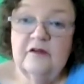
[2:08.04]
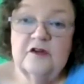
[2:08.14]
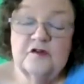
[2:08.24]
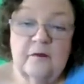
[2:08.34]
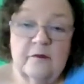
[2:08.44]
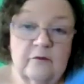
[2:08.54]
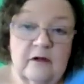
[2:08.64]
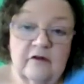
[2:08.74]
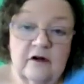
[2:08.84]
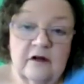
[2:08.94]
fish from the
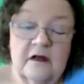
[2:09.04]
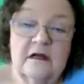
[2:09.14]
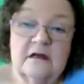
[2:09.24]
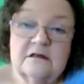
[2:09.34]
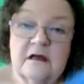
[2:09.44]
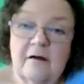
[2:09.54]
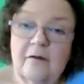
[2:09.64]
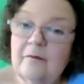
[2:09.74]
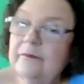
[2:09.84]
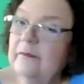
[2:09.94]
river.
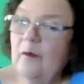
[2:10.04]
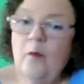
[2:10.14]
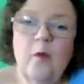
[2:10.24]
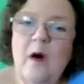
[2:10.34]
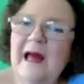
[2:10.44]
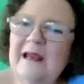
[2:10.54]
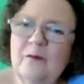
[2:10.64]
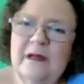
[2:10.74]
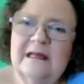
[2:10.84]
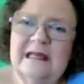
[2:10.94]
So why
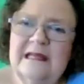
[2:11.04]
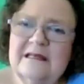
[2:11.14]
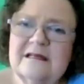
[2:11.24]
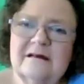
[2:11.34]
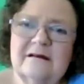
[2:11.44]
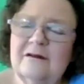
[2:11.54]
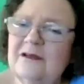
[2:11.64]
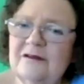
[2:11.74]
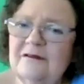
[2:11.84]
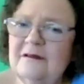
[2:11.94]
do we need to
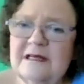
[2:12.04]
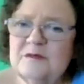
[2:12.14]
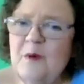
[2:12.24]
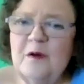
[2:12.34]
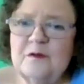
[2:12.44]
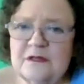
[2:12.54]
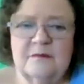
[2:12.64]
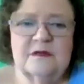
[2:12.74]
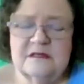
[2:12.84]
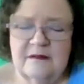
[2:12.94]
expose
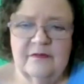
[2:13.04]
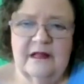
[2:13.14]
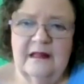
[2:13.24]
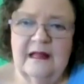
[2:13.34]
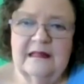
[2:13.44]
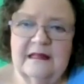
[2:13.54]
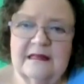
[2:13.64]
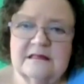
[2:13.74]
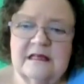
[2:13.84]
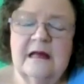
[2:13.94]
them to something like
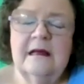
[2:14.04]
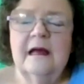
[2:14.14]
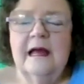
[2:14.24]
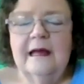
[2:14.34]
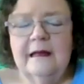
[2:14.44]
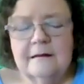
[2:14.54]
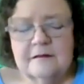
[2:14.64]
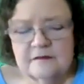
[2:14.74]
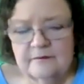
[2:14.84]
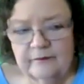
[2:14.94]
this?
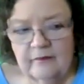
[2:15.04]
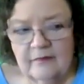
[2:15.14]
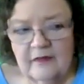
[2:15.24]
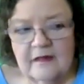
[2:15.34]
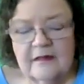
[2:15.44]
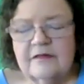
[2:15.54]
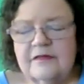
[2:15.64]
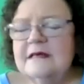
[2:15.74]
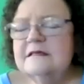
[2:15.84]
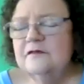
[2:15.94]
And
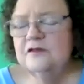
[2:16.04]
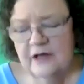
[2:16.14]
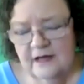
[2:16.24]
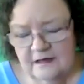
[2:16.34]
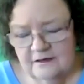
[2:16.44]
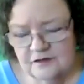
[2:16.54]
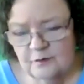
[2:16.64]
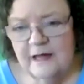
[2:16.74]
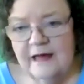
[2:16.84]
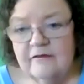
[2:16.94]
things have changed.
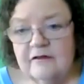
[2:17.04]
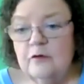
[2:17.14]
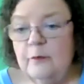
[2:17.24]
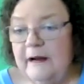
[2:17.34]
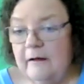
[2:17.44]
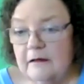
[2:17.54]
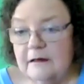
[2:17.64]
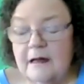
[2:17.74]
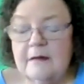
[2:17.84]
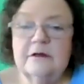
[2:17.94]
We have a new
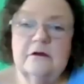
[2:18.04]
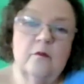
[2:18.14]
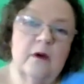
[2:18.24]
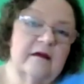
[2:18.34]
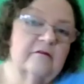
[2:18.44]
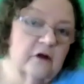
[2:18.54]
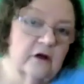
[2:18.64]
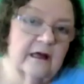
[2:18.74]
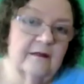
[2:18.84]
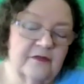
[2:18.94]
paradigm, a new way of
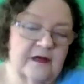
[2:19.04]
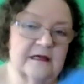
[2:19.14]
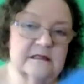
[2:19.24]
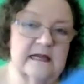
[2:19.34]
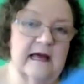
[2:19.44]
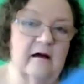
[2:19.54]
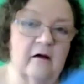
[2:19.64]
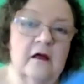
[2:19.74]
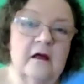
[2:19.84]
looking at things now.